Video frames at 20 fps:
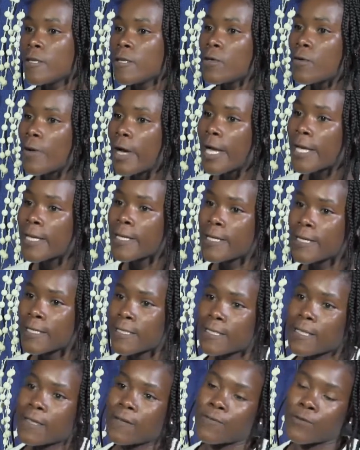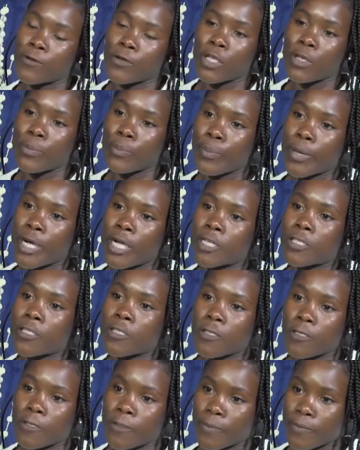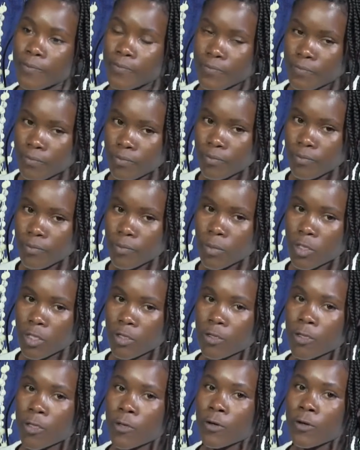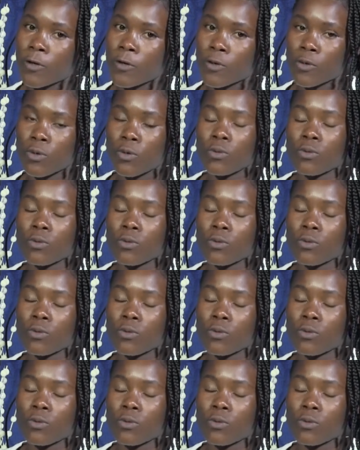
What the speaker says: new ideas, therefore impact the